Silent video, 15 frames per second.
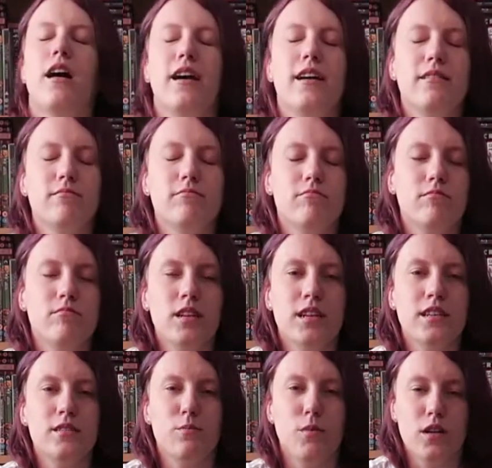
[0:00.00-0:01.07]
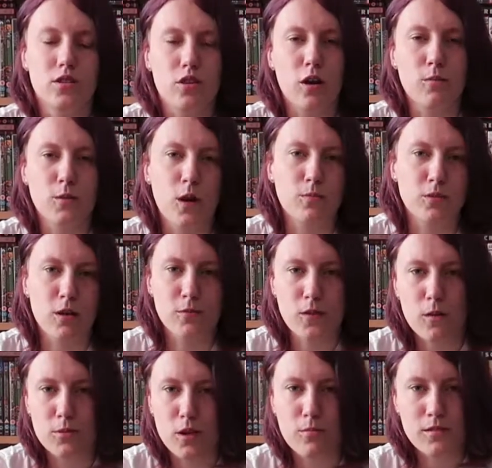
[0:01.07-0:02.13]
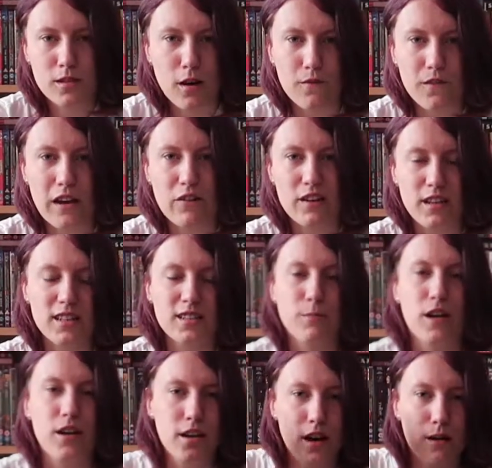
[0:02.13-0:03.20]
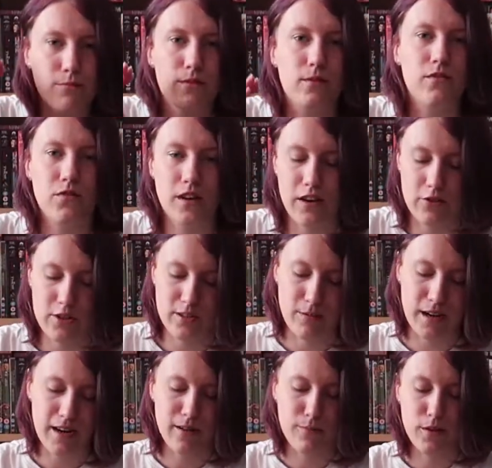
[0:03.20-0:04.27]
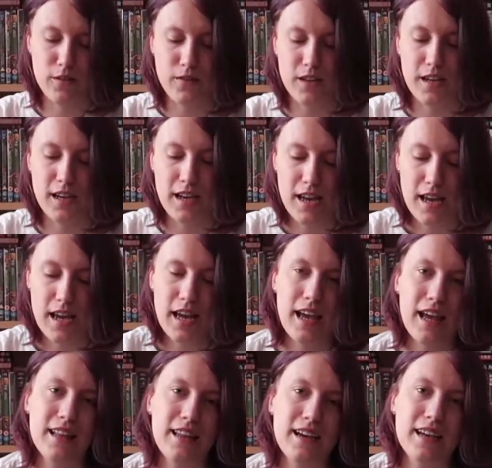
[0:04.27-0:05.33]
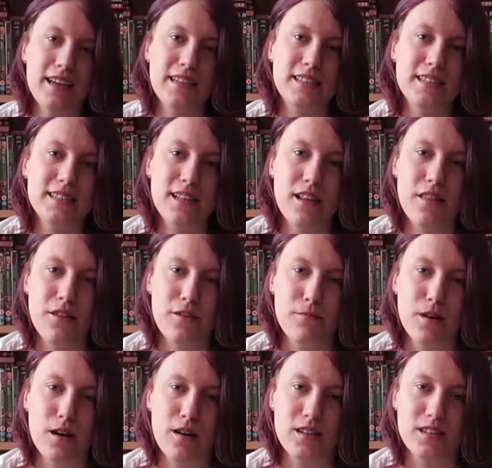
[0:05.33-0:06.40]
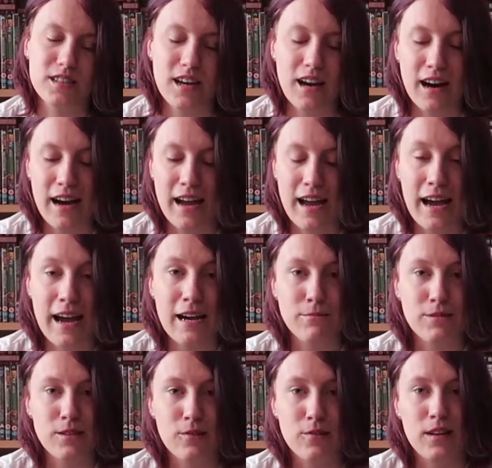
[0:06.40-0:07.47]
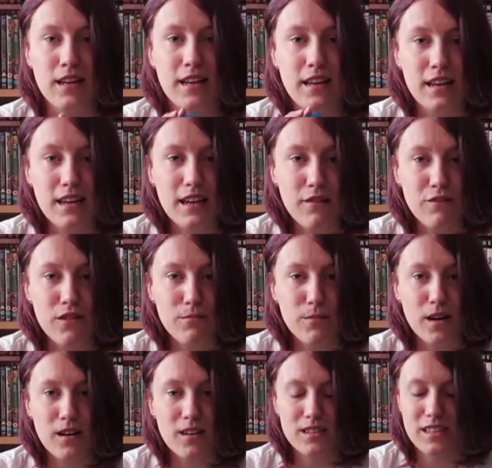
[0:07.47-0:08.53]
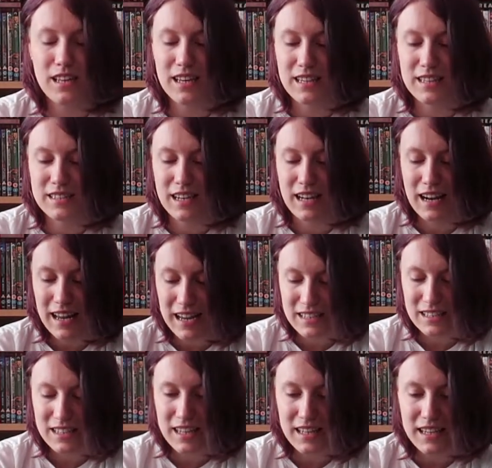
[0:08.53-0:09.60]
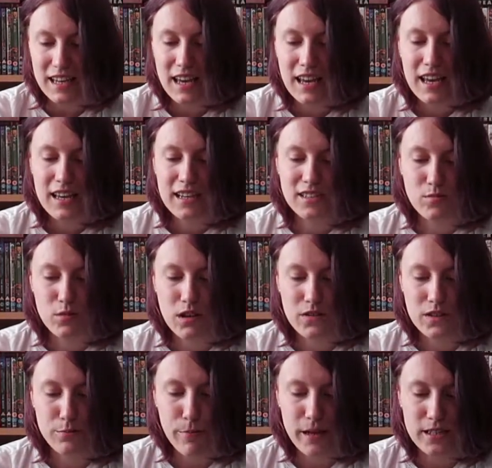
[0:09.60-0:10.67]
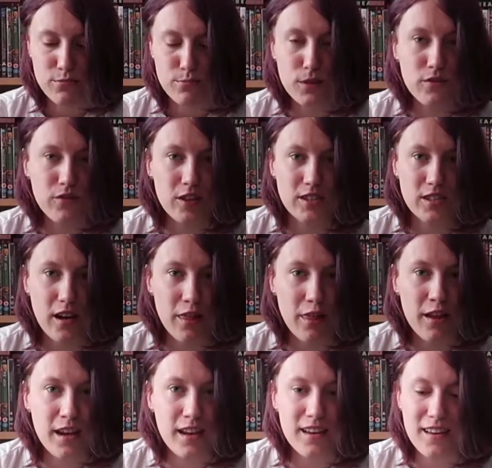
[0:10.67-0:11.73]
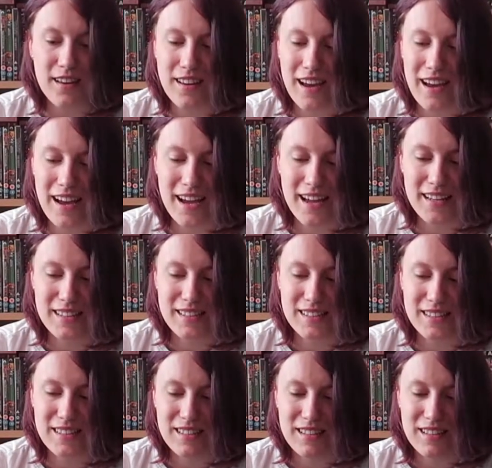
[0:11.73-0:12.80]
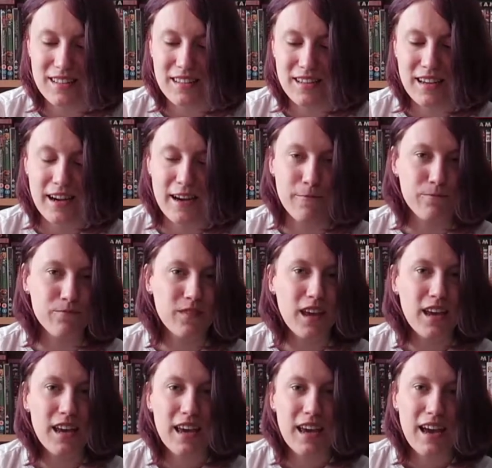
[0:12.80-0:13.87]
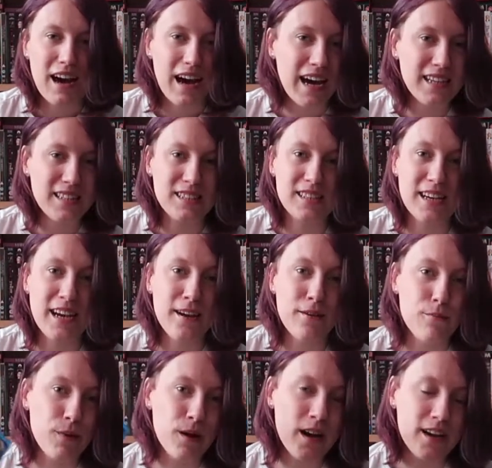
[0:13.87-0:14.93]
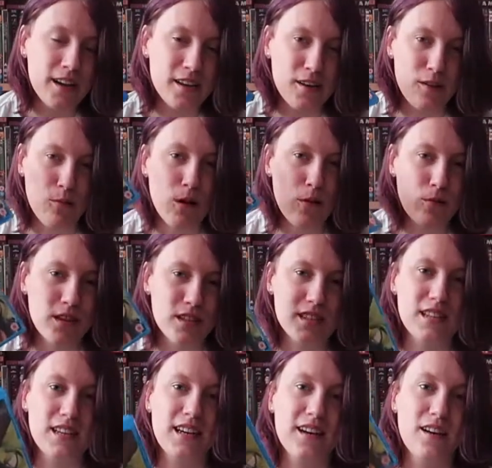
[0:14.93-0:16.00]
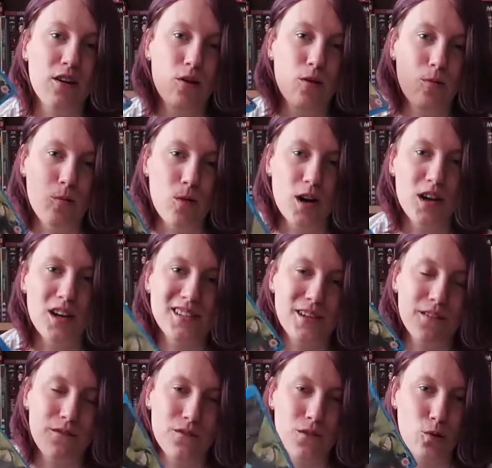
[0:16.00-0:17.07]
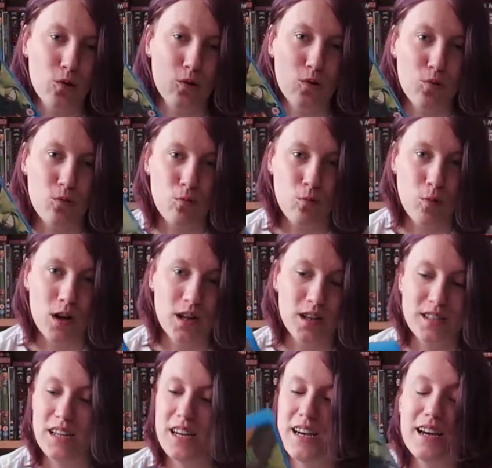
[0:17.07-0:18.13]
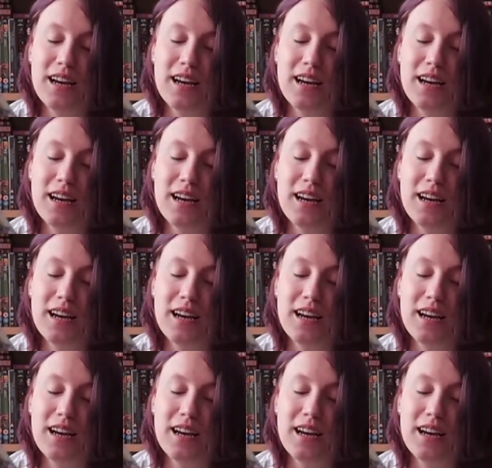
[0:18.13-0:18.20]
Like, it is my top, top, top, top, top, top favourite. Like, it's my number one favourite Jim Carrey movie, and that is The Mask. I absolutely love The Mask. It is a classic. It's one of his best movies, I think, and yeah, I hate to say it, but I can quote this thing word for word.